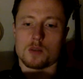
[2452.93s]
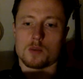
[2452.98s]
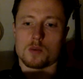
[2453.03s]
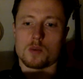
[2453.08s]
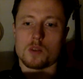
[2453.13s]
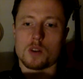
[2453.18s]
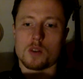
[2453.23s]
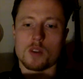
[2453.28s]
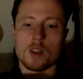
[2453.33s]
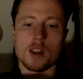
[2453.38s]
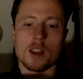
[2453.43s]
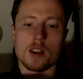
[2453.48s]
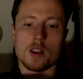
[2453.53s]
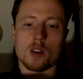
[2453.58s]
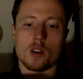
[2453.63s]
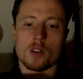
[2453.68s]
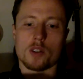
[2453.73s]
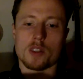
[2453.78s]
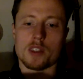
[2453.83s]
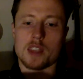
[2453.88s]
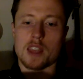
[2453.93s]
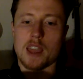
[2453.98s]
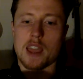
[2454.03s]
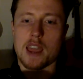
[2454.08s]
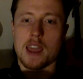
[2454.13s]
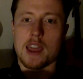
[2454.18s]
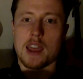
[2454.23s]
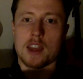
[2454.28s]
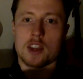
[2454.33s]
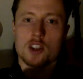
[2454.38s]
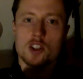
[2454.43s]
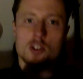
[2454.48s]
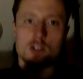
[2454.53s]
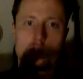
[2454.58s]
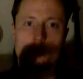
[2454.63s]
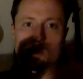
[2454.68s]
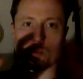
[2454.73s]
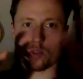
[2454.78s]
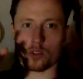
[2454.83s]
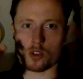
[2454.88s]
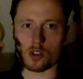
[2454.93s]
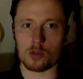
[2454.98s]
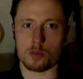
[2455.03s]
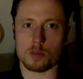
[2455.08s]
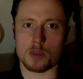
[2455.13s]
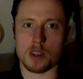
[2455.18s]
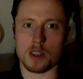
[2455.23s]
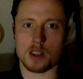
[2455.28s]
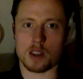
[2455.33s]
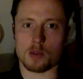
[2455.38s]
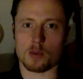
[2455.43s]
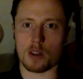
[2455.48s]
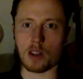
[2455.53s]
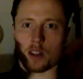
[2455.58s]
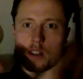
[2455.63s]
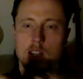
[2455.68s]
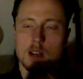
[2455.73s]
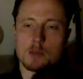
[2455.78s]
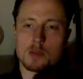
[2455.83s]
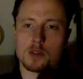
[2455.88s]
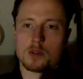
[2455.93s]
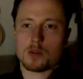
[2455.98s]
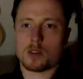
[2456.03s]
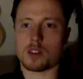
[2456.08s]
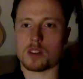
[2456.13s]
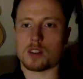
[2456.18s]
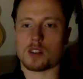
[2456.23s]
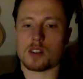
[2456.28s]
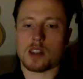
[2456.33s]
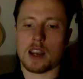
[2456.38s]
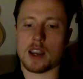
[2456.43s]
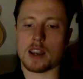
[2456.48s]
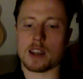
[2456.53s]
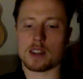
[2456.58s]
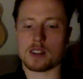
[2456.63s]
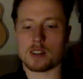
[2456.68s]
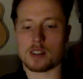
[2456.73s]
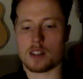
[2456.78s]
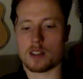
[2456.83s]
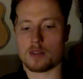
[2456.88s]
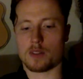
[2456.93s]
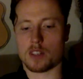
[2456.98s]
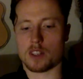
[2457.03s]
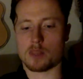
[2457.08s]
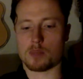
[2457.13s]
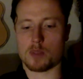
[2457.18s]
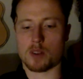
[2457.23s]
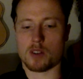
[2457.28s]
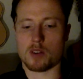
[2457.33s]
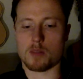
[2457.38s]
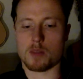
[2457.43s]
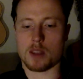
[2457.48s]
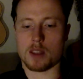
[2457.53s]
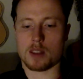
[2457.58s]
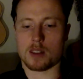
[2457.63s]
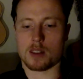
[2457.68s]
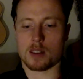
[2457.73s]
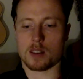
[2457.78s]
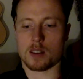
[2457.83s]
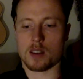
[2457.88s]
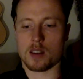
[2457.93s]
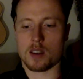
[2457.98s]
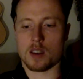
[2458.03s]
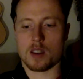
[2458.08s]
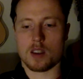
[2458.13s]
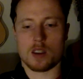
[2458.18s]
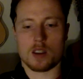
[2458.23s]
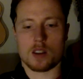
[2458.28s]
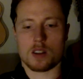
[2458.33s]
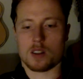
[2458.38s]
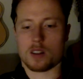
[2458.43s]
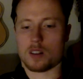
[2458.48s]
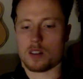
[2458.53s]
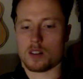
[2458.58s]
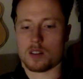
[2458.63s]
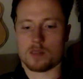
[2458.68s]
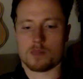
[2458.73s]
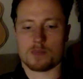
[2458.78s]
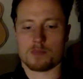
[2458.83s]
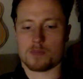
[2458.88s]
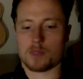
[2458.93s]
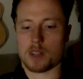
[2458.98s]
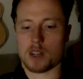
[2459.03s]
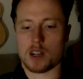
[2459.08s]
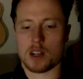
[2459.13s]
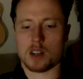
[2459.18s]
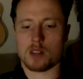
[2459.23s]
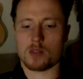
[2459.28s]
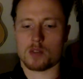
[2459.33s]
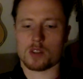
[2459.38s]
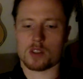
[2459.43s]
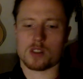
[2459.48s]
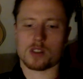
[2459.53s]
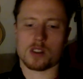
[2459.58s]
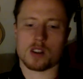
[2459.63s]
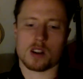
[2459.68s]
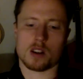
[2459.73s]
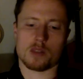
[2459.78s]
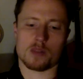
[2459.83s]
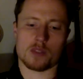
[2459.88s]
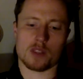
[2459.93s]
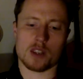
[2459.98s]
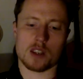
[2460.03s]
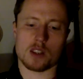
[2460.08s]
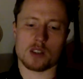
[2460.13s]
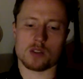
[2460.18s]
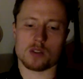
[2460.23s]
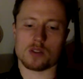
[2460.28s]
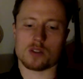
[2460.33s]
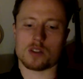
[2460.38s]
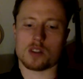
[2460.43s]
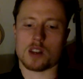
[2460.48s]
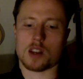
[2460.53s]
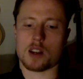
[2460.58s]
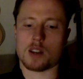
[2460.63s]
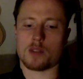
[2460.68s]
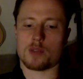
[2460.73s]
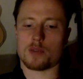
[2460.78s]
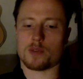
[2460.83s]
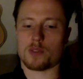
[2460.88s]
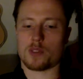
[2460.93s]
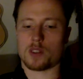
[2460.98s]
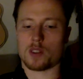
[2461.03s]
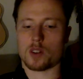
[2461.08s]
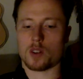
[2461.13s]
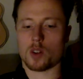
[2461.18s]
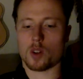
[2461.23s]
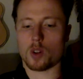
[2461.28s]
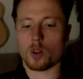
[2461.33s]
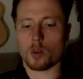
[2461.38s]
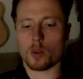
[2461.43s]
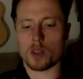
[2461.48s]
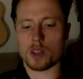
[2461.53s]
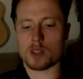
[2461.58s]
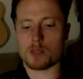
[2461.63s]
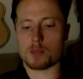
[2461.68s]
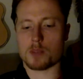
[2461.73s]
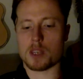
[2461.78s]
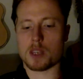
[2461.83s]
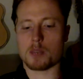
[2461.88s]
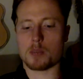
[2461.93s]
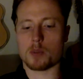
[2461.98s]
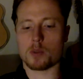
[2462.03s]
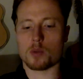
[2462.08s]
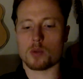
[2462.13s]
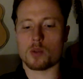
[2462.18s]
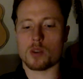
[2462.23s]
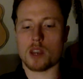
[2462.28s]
who are really on the edge, so to speak, when it comes to the diet self experimenting. Carnivore stuff, keto stuff, always people who